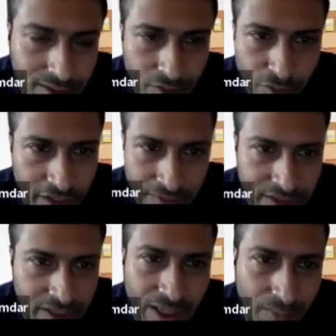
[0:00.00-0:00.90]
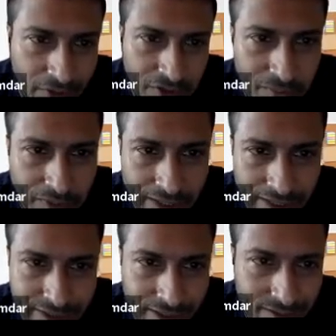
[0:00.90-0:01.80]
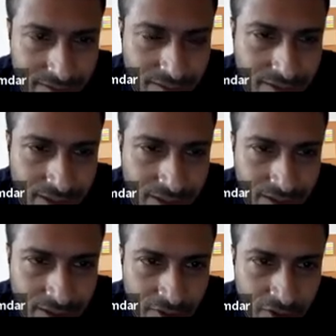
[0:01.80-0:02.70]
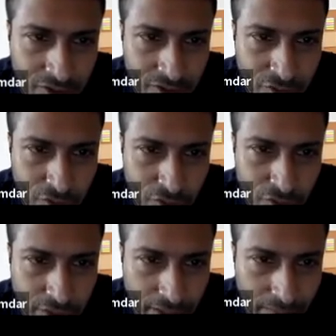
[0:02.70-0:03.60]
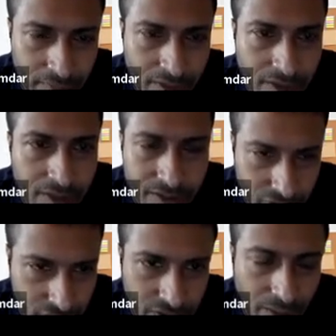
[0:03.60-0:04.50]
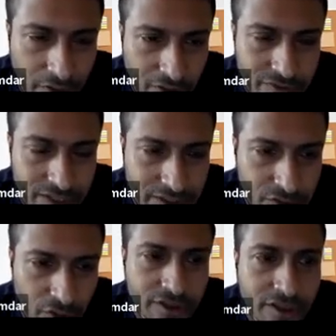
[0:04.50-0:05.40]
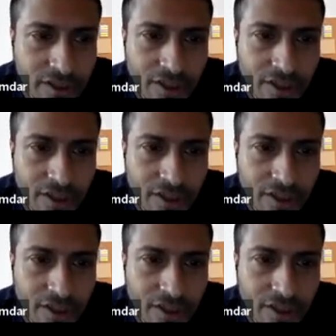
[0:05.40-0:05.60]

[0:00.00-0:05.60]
whatever the number will be less than equal to 2 root m, the number of such nodes.